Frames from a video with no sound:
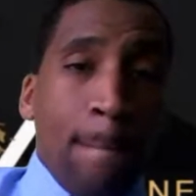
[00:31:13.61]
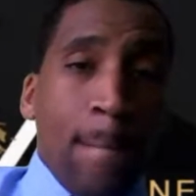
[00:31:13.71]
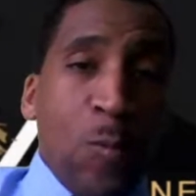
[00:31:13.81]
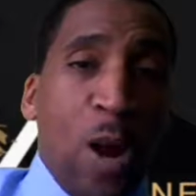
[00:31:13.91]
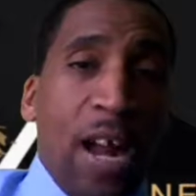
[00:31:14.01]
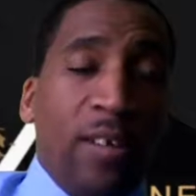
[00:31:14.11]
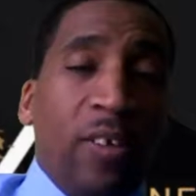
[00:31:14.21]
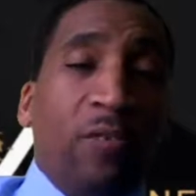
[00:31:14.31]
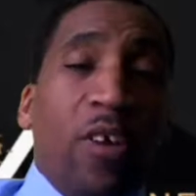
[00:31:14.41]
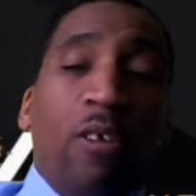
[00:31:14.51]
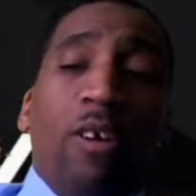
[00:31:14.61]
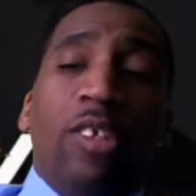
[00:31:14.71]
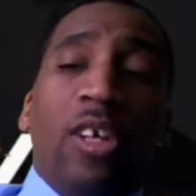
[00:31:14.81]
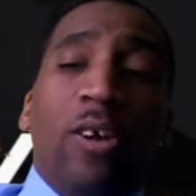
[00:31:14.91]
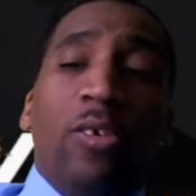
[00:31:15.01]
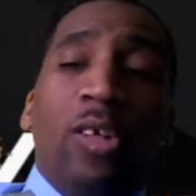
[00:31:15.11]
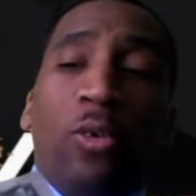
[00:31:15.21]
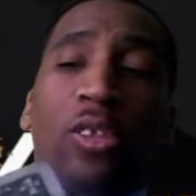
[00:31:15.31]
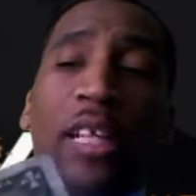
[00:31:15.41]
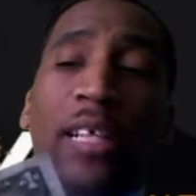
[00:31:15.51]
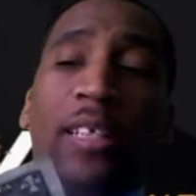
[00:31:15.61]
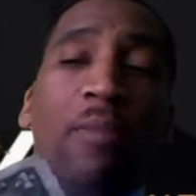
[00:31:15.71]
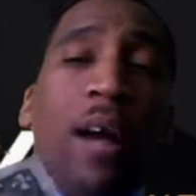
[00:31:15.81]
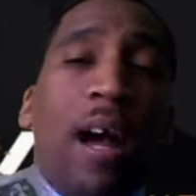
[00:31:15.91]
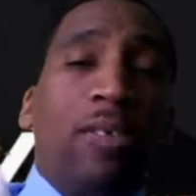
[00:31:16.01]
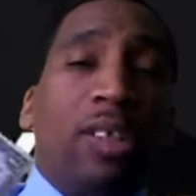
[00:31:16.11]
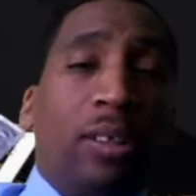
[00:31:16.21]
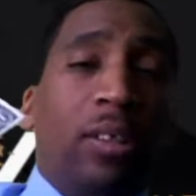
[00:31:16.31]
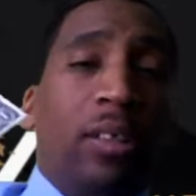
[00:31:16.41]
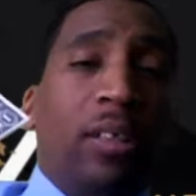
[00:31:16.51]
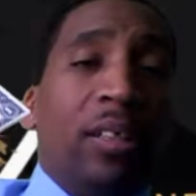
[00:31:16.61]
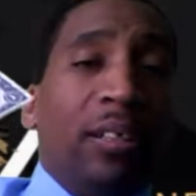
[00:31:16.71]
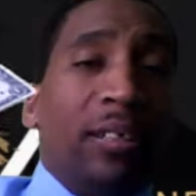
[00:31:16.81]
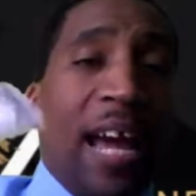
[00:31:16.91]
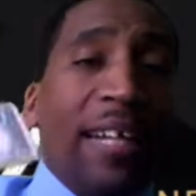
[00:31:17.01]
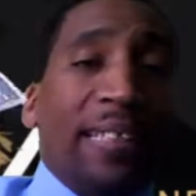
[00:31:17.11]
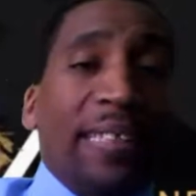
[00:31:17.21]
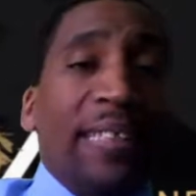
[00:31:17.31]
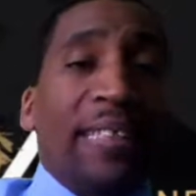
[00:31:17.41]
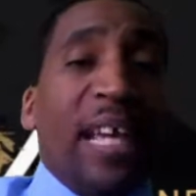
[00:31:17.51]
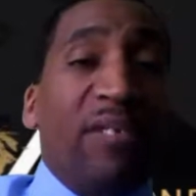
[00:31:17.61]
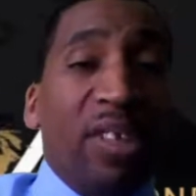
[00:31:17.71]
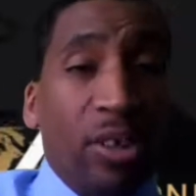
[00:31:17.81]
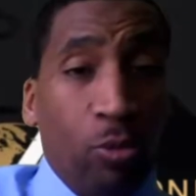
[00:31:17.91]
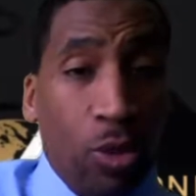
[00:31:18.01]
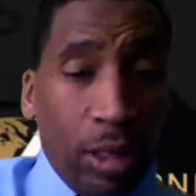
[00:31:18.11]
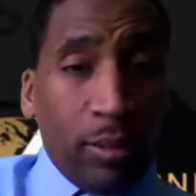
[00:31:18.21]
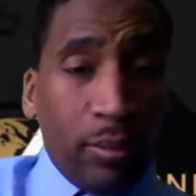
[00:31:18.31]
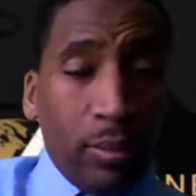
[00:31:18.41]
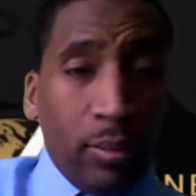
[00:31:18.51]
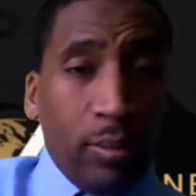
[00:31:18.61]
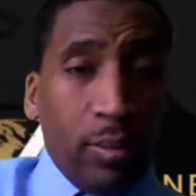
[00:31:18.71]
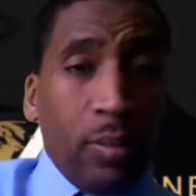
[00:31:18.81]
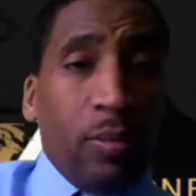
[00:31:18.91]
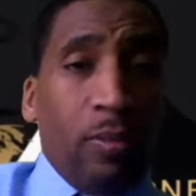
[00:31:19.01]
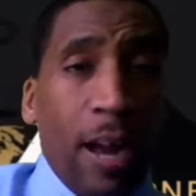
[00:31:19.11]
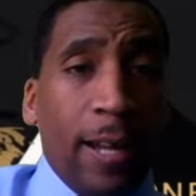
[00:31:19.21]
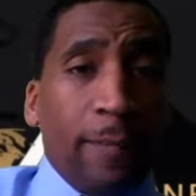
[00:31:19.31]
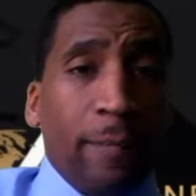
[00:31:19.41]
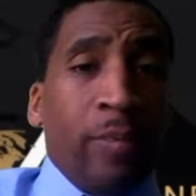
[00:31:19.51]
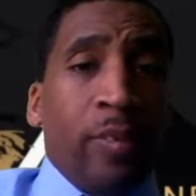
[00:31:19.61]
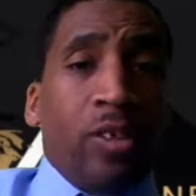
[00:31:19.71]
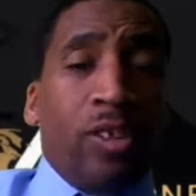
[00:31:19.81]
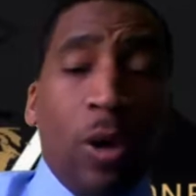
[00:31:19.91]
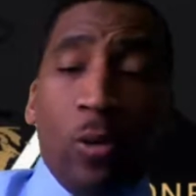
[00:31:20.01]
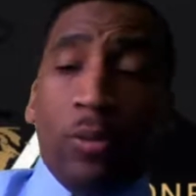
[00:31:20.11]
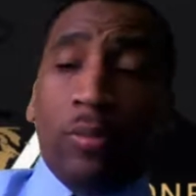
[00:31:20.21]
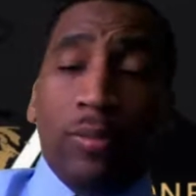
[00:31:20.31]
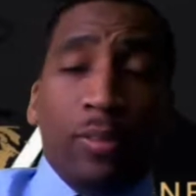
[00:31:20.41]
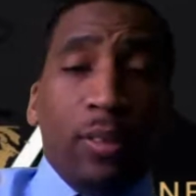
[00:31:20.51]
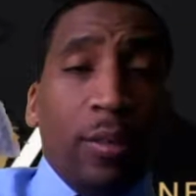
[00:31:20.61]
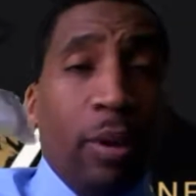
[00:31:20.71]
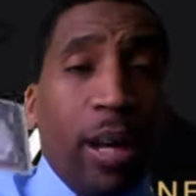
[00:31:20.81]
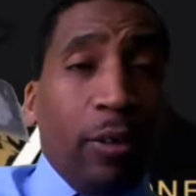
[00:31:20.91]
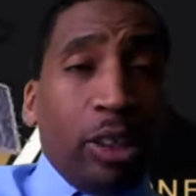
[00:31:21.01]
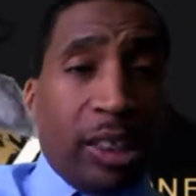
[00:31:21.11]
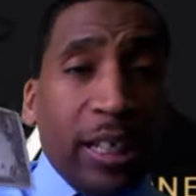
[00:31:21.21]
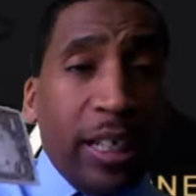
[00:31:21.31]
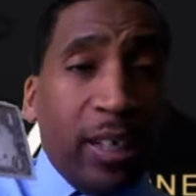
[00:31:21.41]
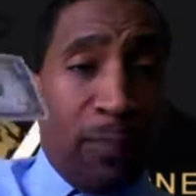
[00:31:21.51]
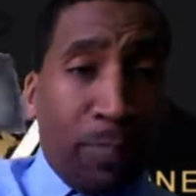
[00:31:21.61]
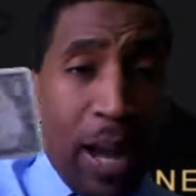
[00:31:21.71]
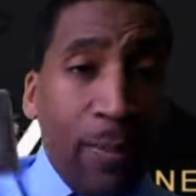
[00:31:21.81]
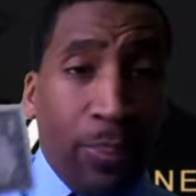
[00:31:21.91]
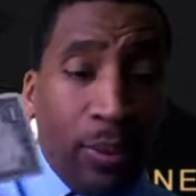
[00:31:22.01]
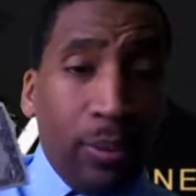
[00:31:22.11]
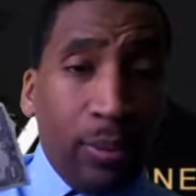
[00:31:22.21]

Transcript: right? The Federal Reserve notes didn't come out till 1971, right? So, but it was still the paper,